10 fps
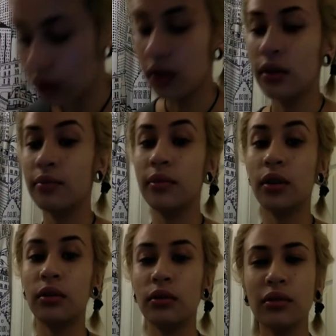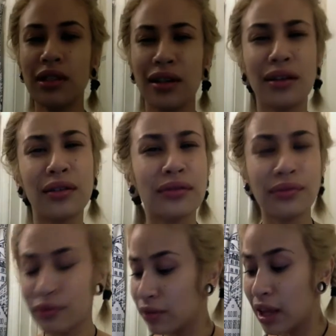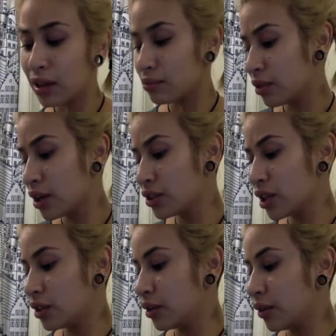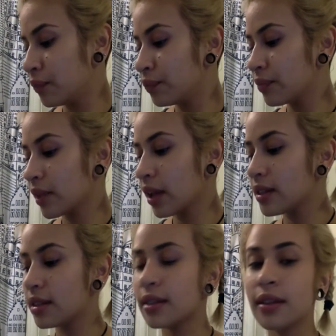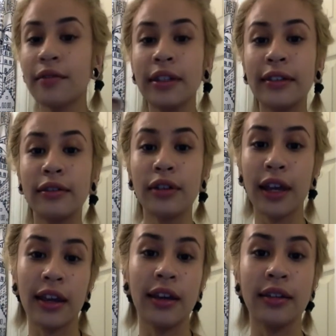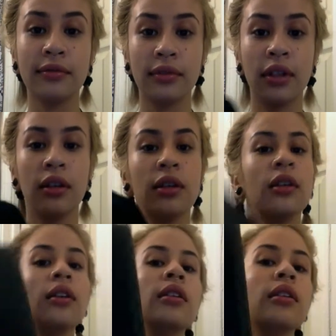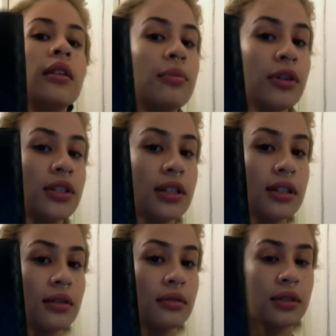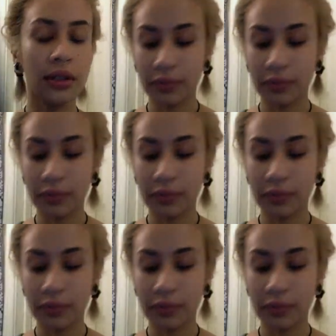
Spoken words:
Ulta flat brush. I don't know. It's this lovely little kit that I purchased at Ulta.